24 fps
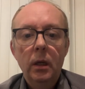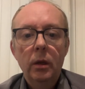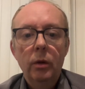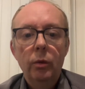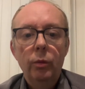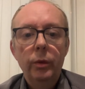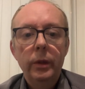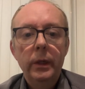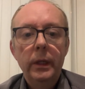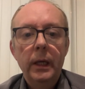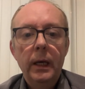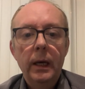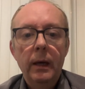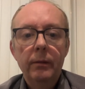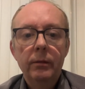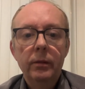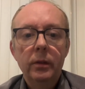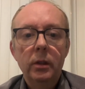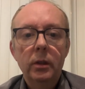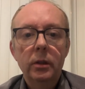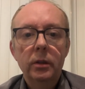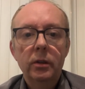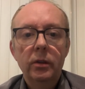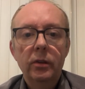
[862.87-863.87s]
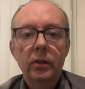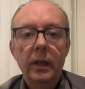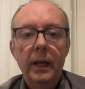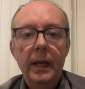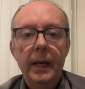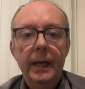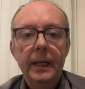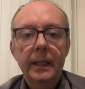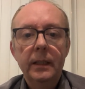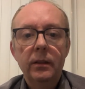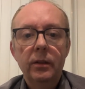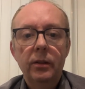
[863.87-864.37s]
We have looked
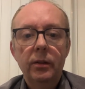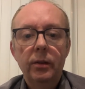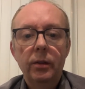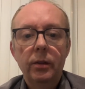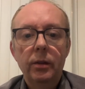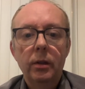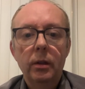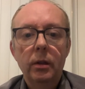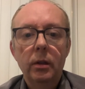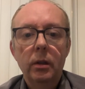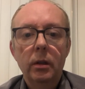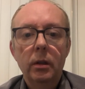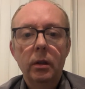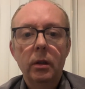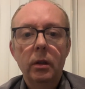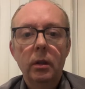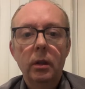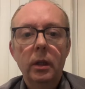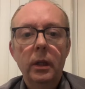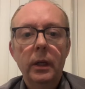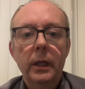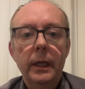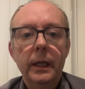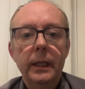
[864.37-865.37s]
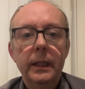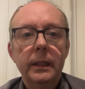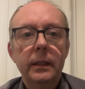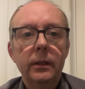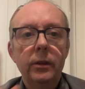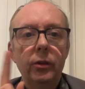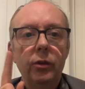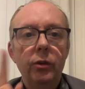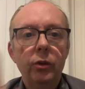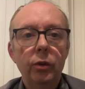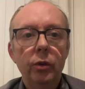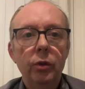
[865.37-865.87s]
at
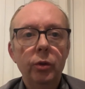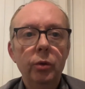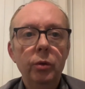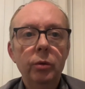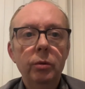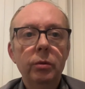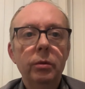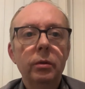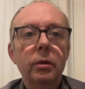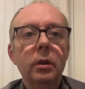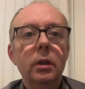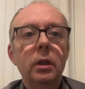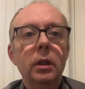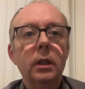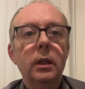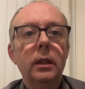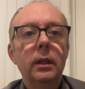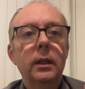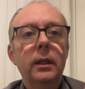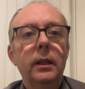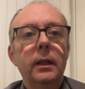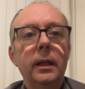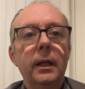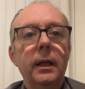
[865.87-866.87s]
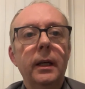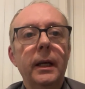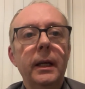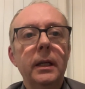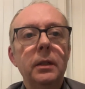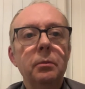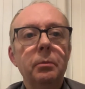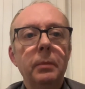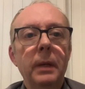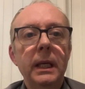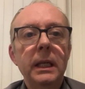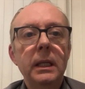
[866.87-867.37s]
do
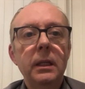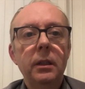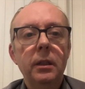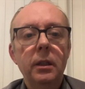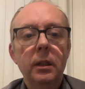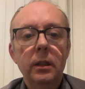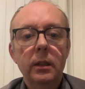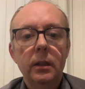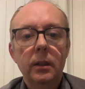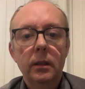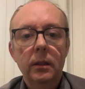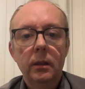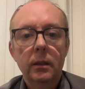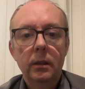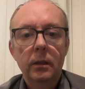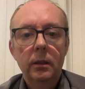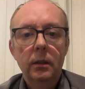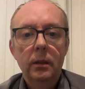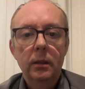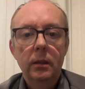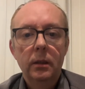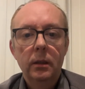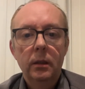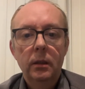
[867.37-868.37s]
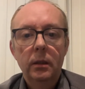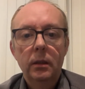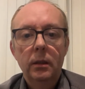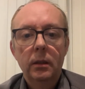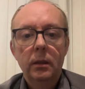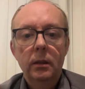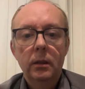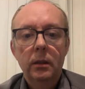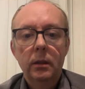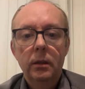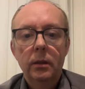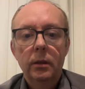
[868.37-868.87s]
and make.
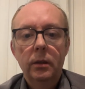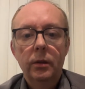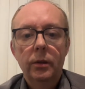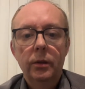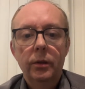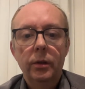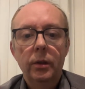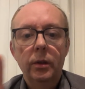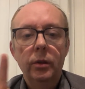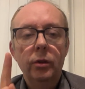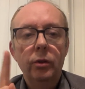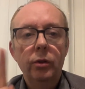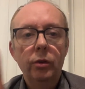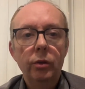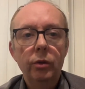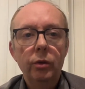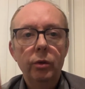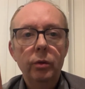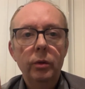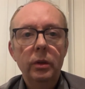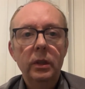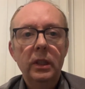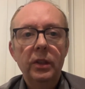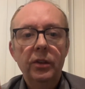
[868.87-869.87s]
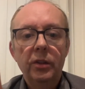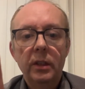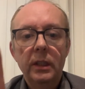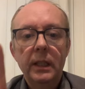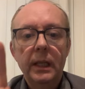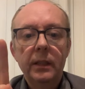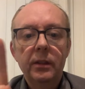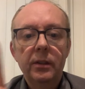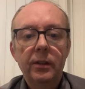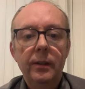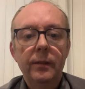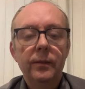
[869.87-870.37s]
So do is an
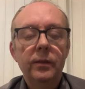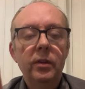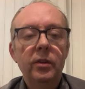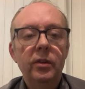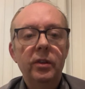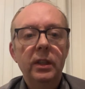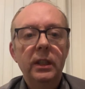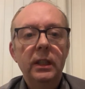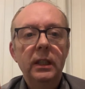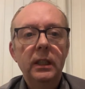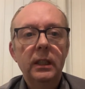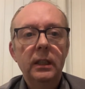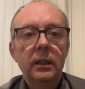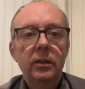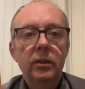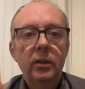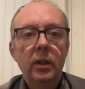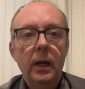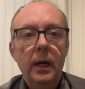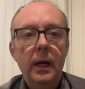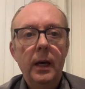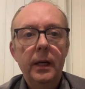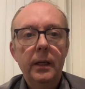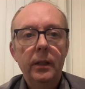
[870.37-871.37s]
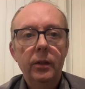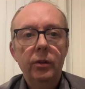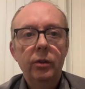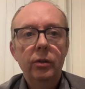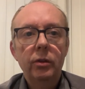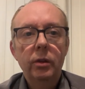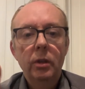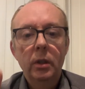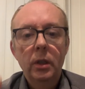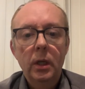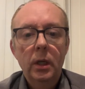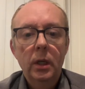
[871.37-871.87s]
activity, a
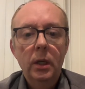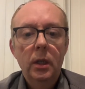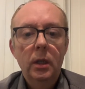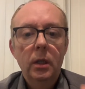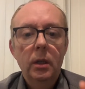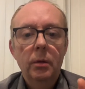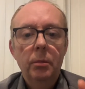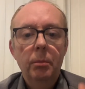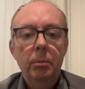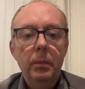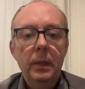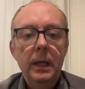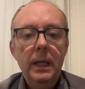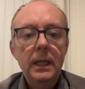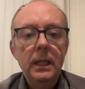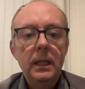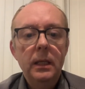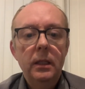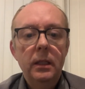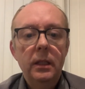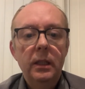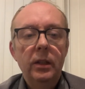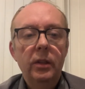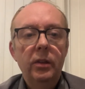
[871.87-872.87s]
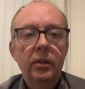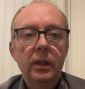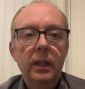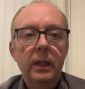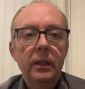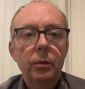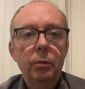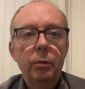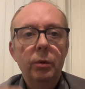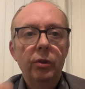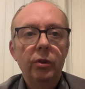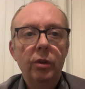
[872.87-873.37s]
task. Make is like
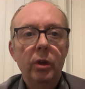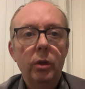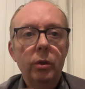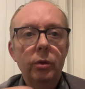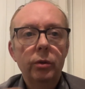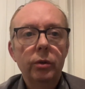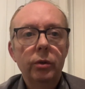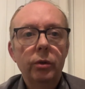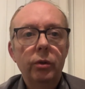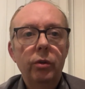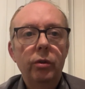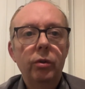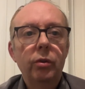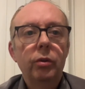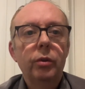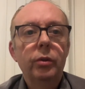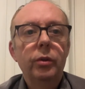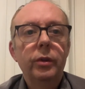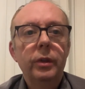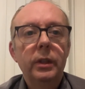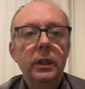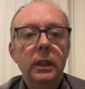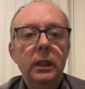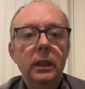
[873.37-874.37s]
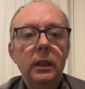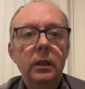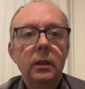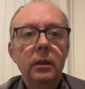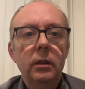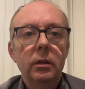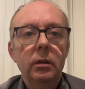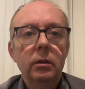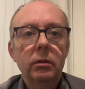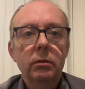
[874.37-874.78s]
the results or the